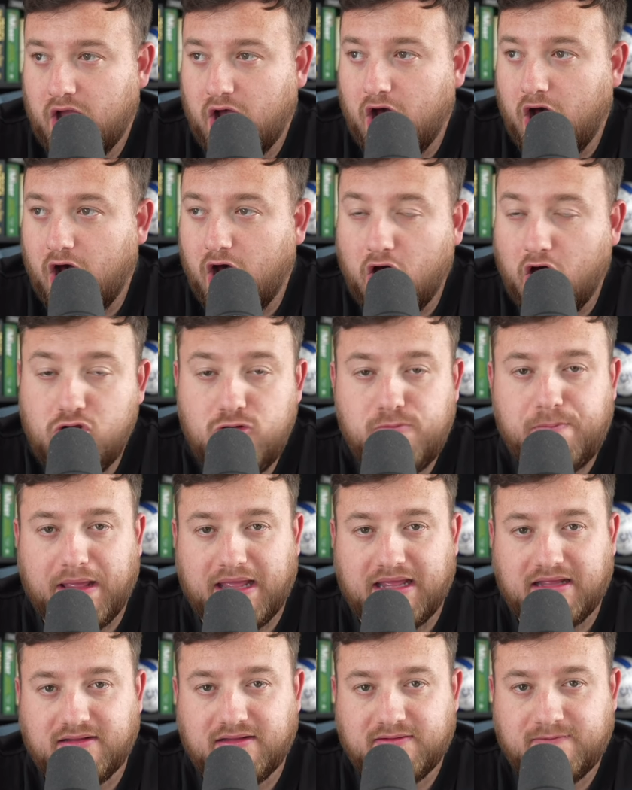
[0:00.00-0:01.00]

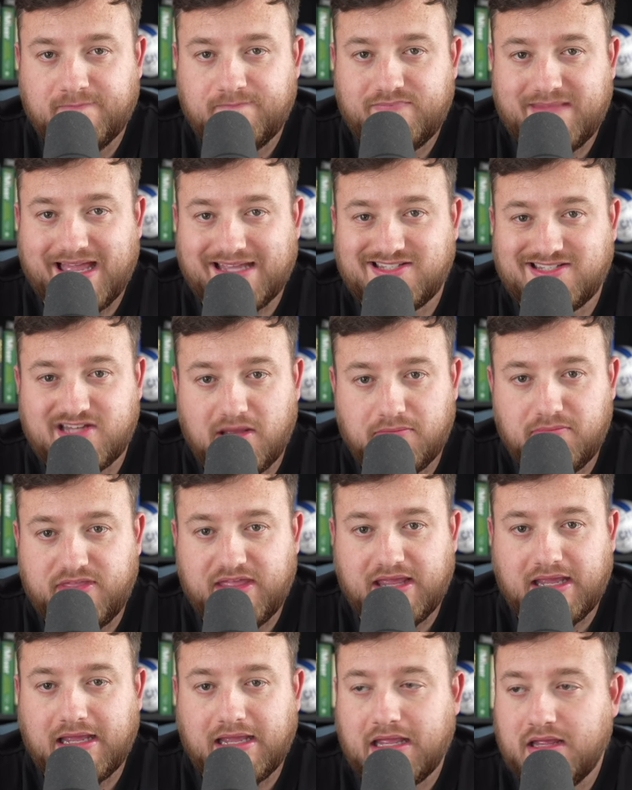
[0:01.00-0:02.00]
hoping that
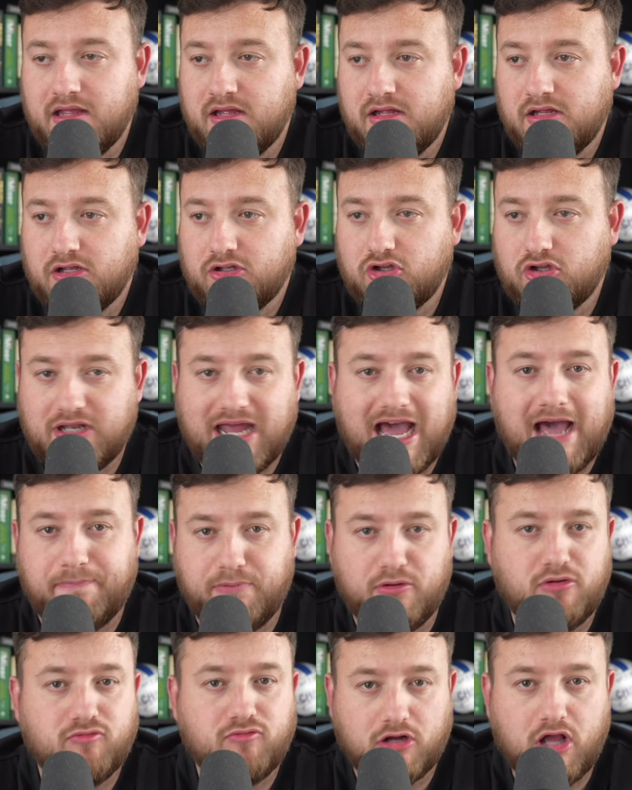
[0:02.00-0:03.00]
something could
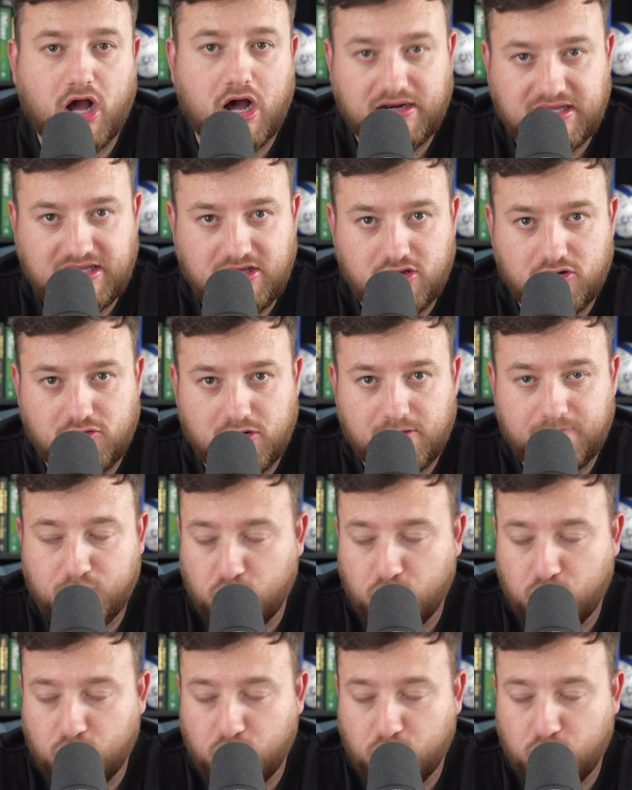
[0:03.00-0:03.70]
happen regarding Europe.